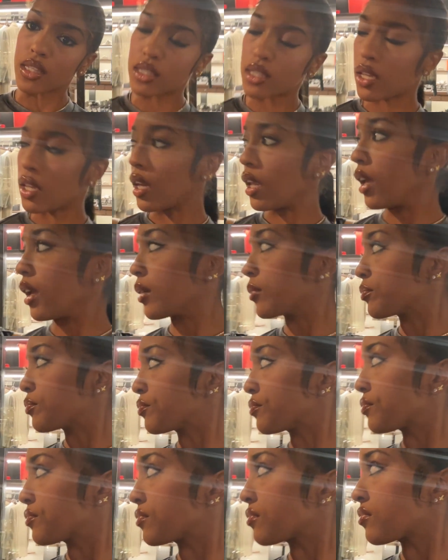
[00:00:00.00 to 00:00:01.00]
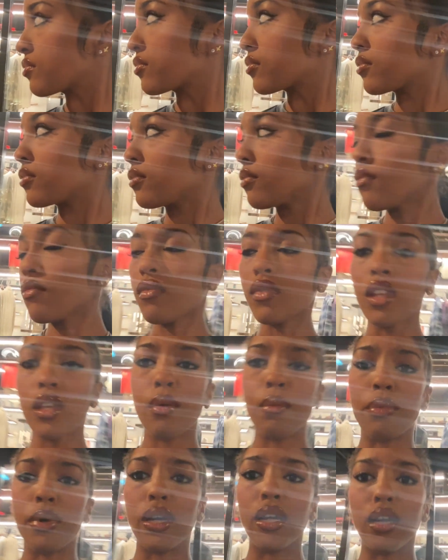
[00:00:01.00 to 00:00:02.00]
honey.
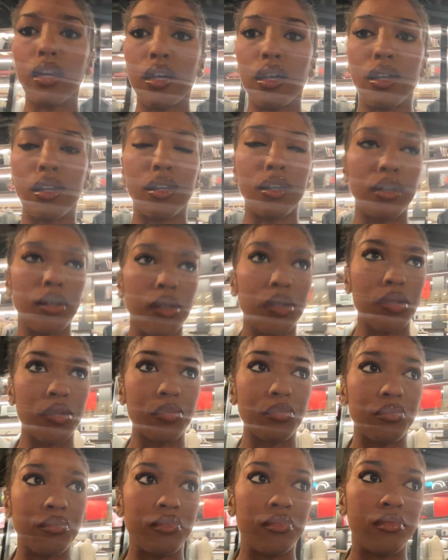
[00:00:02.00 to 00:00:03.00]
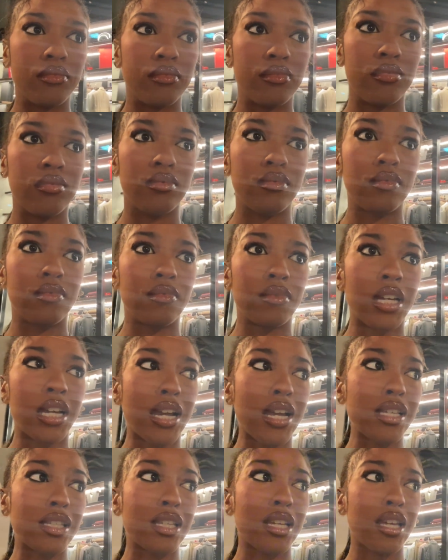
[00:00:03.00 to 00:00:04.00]
But like
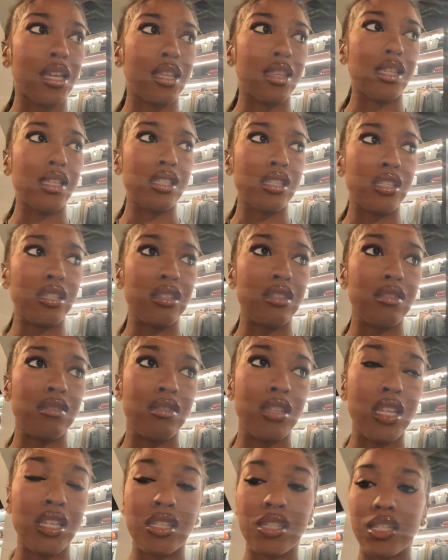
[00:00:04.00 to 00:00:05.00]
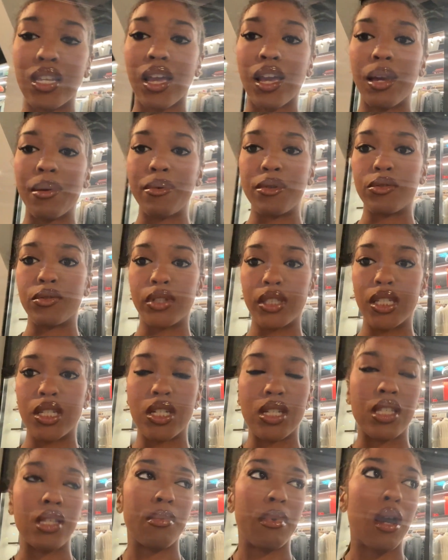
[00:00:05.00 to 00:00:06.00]
I said, this time is really
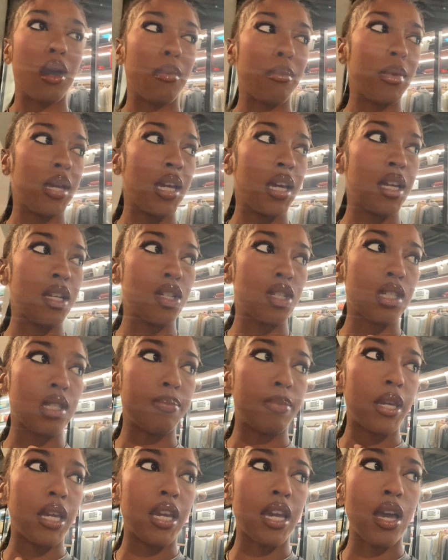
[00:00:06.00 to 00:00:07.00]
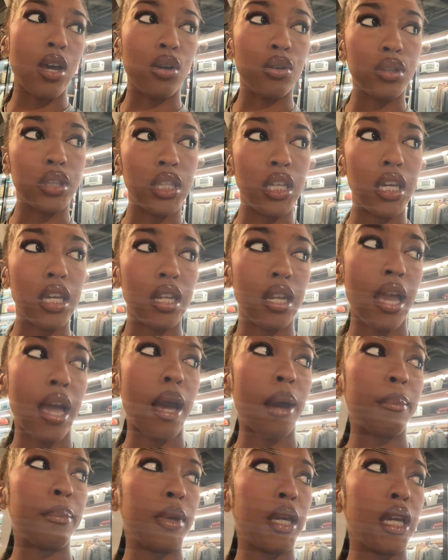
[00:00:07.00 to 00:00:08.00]
just about me and just being healthy and
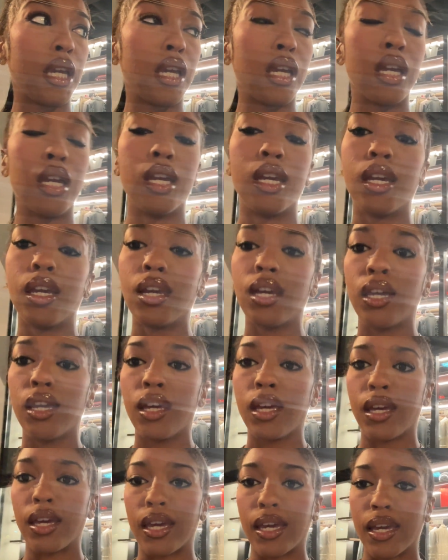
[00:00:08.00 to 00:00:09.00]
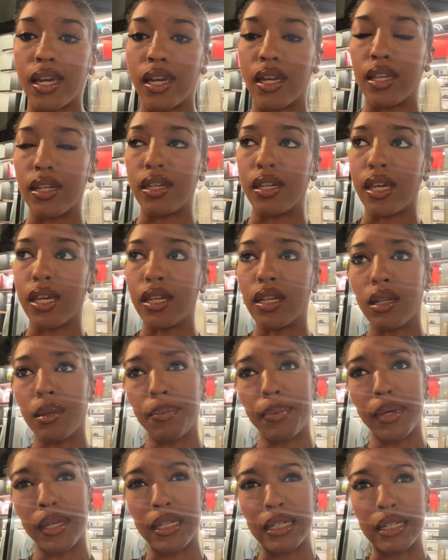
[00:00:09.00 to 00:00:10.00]
happy and
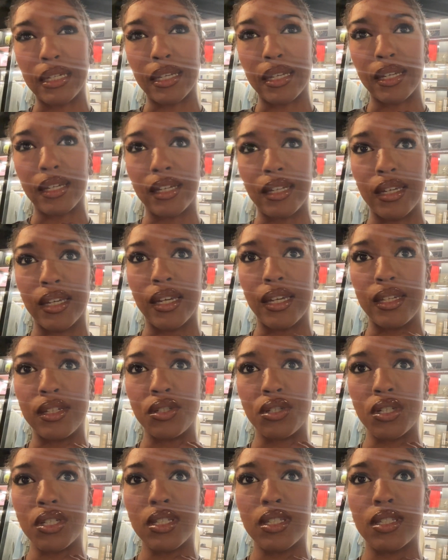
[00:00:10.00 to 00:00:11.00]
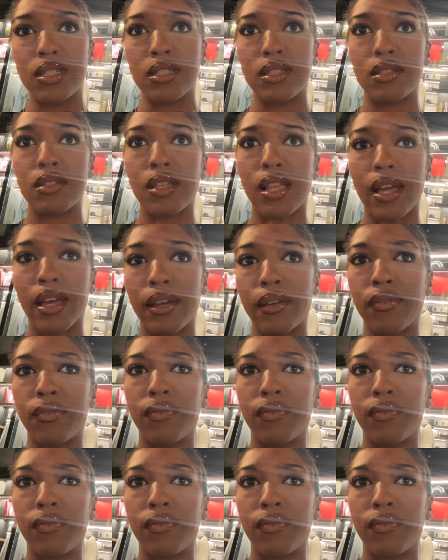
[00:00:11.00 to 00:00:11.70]
independent and just like